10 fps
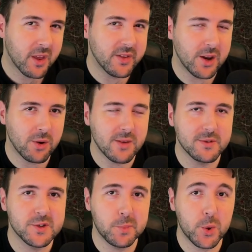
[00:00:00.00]
They're not
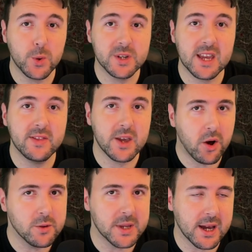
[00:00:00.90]
even spoiled in the
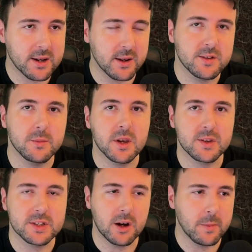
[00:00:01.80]
almanac like some of the
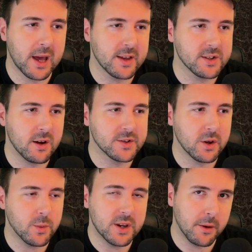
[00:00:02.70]
other star players are,
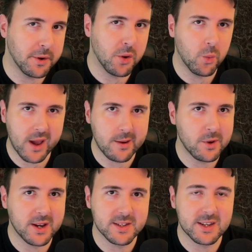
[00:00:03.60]
so we don't know when
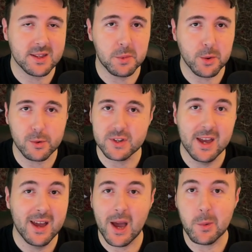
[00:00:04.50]
we're going to see the models,
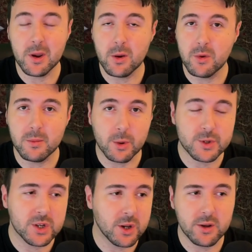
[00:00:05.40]
and we don't know what the
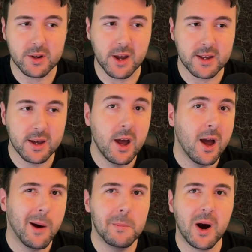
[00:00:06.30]
models are going to look like.
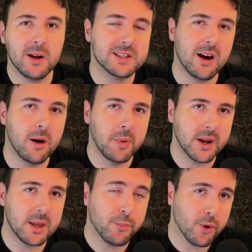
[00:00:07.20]
But our
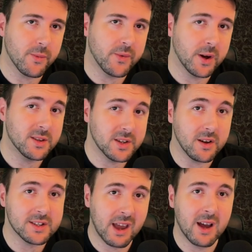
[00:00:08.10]
buddy Brute Fun
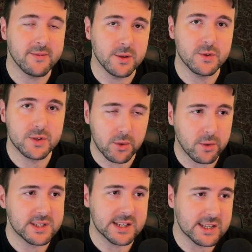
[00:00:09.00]
does have you
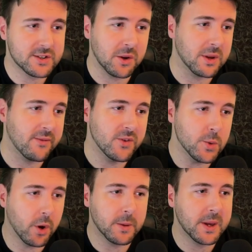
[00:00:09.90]
sorted, so if
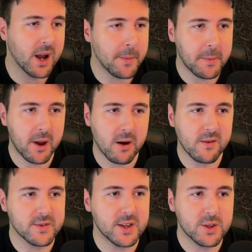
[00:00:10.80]
you want to pick up a pair
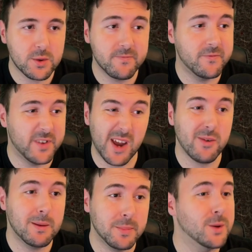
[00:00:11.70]
of
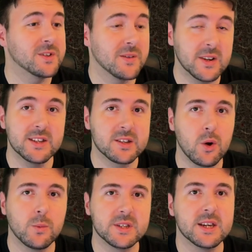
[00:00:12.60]
very beautifully
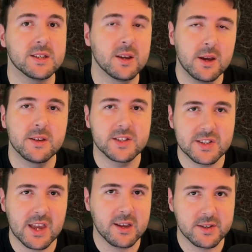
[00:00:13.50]
sculpted
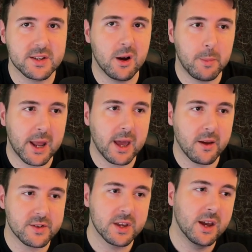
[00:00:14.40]
skink star
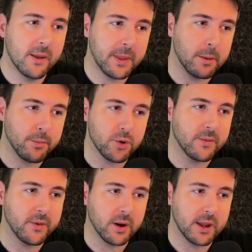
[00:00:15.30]
players, then
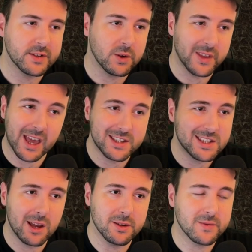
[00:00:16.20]
Brute Fun has got the
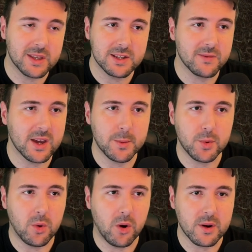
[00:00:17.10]
STLs for these
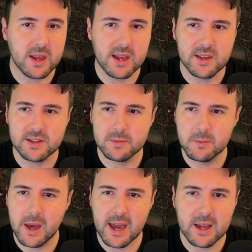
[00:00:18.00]
available on his
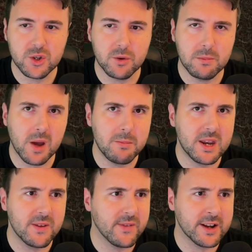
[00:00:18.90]
page on my
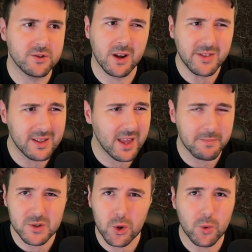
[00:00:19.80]
mini factory. I think they're
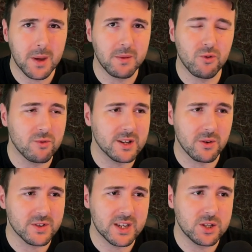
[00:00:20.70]
$2, maybe
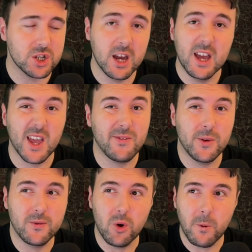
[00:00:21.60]
$3 each. If
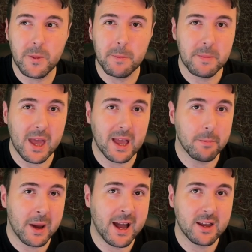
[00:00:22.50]
you've got the
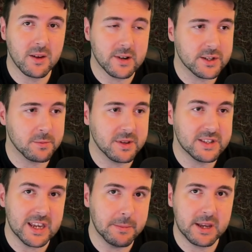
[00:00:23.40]
big pack of
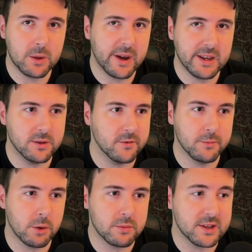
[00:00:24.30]
Lizardman team anyway, you've
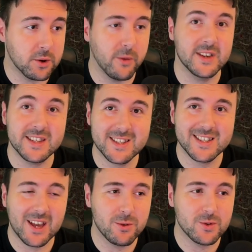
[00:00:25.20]
probably got these
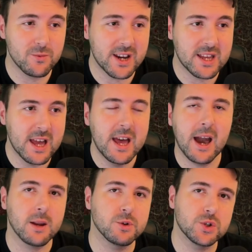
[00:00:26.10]
STLs already,
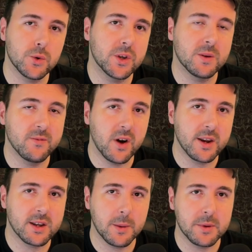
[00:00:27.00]
and I'm sure you can
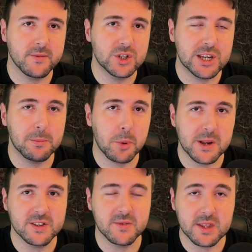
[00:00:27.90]
find a couple of cheap
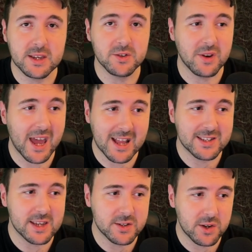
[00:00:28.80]
prints for these on
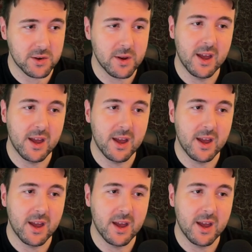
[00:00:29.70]
Etsy too.